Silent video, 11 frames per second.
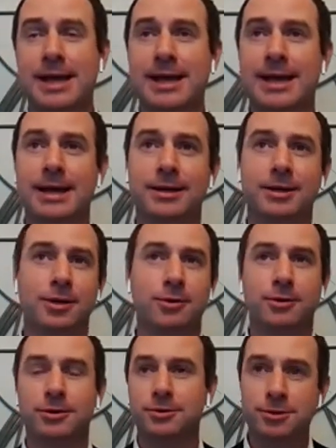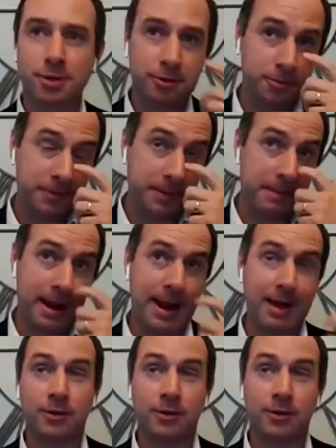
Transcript: And, you start doing the math